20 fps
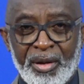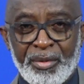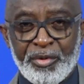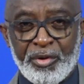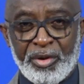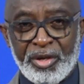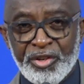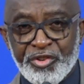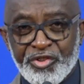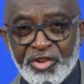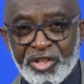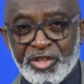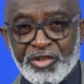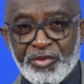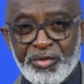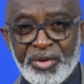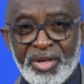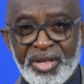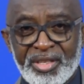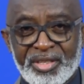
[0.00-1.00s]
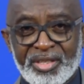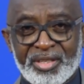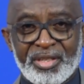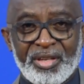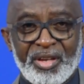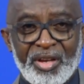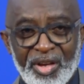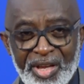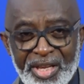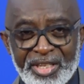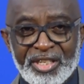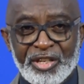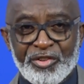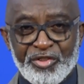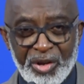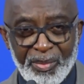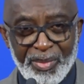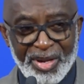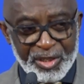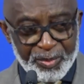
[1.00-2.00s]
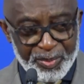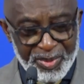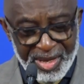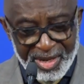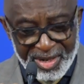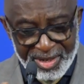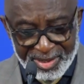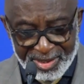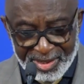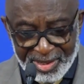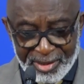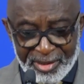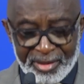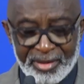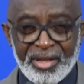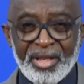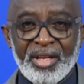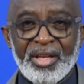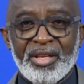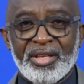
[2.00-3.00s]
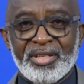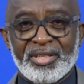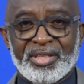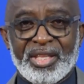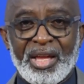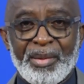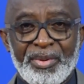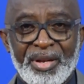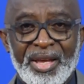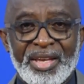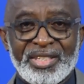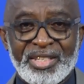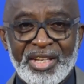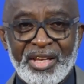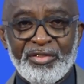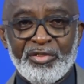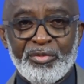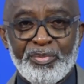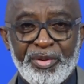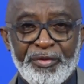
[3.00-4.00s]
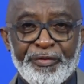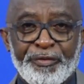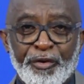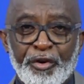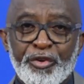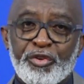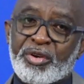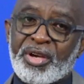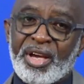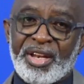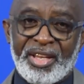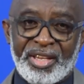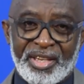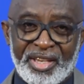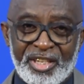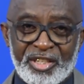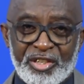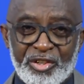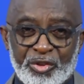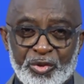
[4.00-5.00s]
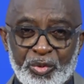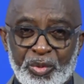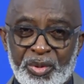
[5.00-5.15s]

your interest rates, etc. must be at a certain stabilized level before you can engage into